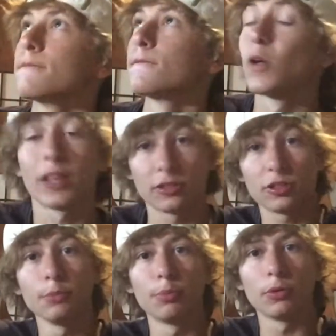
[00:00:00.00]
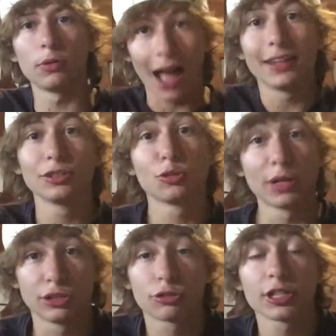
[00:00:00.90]
Well, that's simple. I didn't do
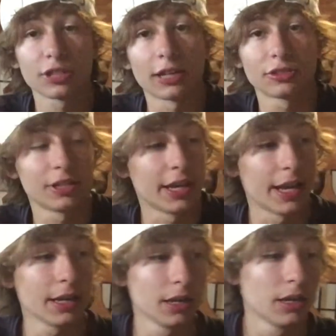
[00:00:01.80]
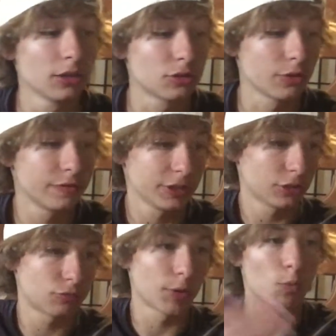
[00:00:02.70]
any trick shots today. So if we
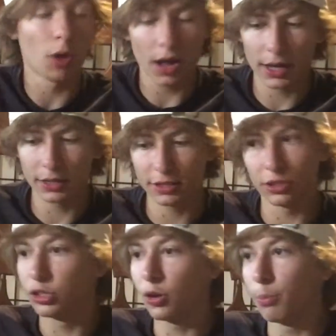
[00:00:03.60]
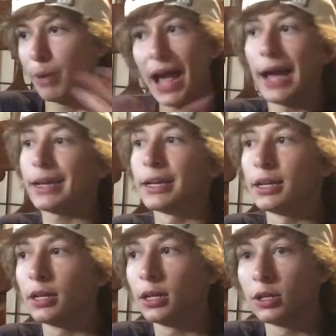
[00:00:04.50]
just rewind and go back
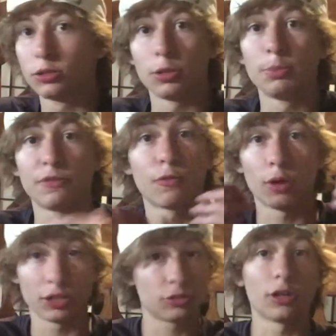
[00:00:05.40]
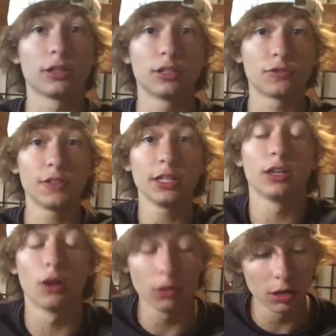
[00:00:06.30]
to before I started this
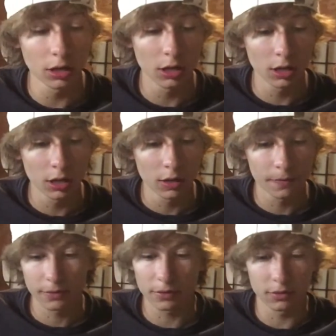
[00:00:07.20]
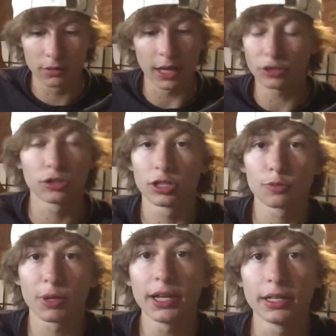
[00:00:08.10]
video, that should
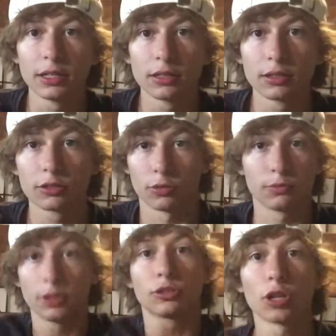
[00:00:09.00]
explain it. So let's